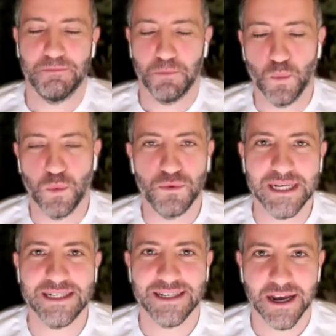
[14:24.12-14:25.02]

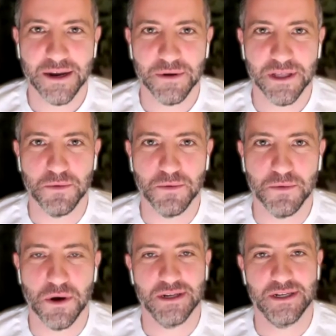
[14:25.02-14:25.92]
reason I really
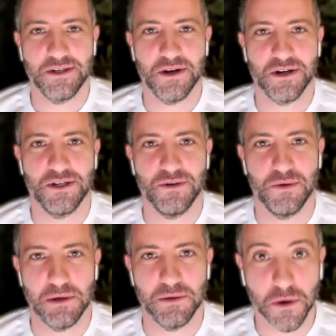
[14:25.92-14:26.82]
wanted to talk to you
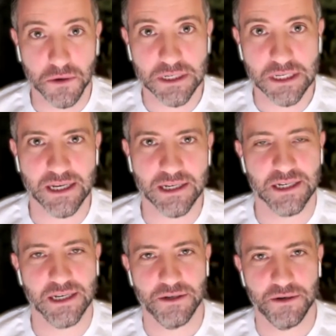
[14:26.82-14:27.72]
about those things
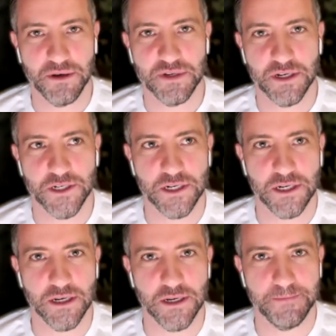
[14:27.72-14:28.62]
because you have such
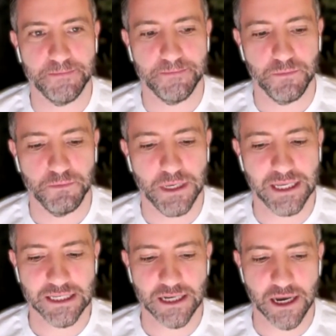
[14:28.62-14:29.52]
um,
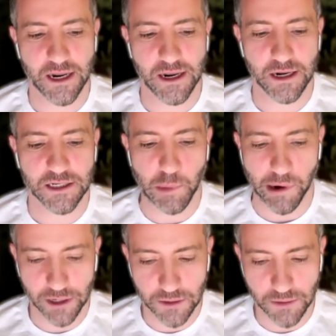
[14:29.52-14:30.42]
insight and
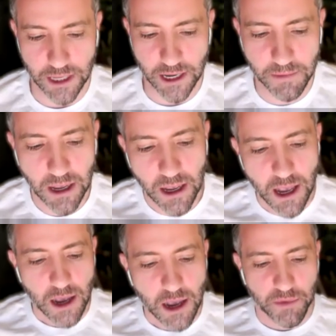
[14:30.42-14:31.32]
experience with them.
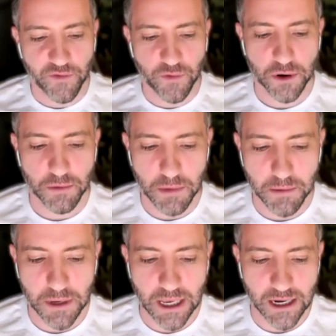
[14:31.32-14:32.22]
Before
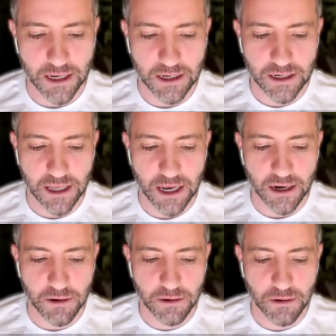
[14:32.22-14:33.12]
maybe getting into
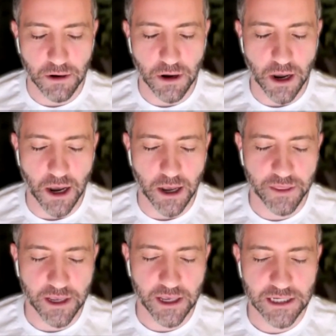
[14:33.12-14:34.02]
that, I
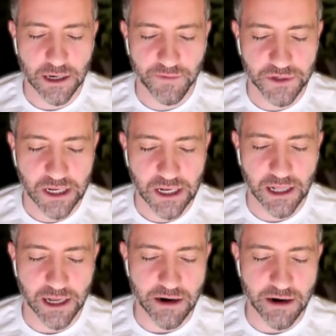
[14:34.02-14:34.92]
think it's helpful to
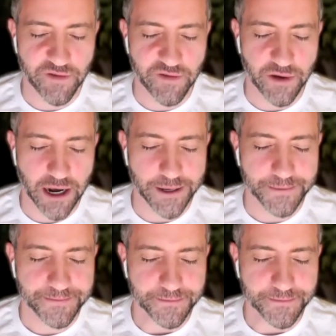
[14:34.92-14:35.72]
clarify